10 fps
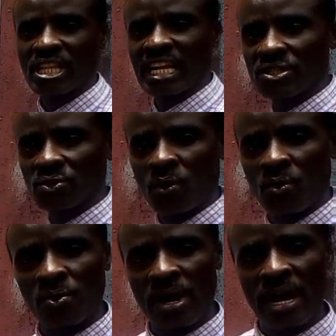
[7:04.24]
that is not
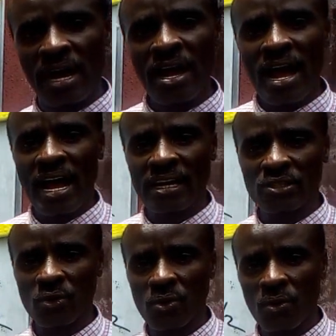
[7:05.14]
what we are asked
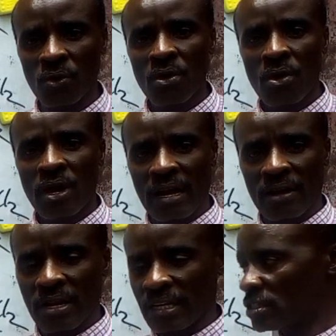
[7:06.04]
to
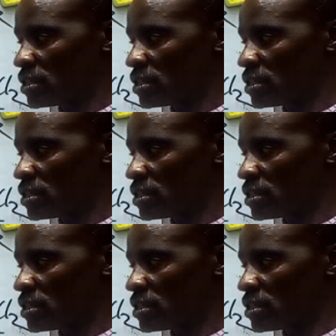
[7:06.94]
calculate.